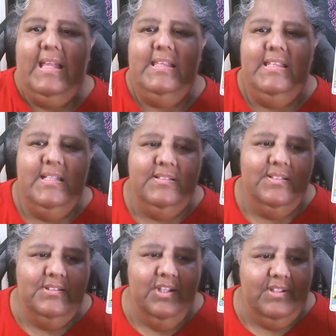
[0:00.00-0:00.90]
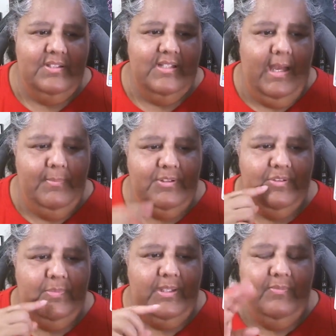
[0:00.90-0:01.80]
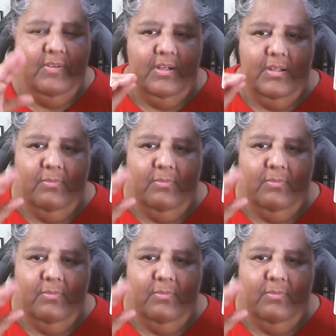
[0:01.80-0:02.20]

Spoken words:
This is not the time to be very